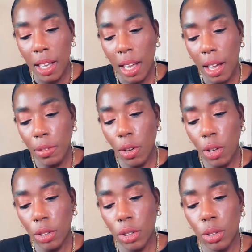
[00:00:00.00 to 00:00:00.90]
I've
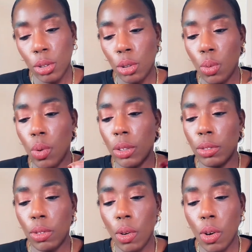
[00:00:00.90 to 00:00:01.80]
got
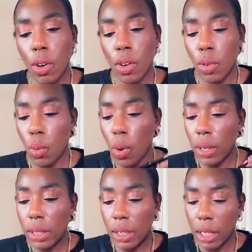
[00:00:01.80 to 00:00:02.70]
214,
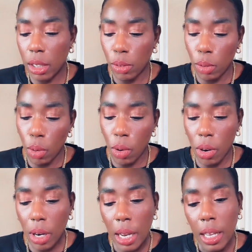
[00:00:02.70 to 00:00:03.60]
164,
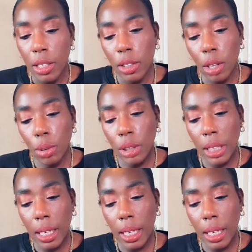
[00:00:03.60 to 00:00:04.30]
Dolce &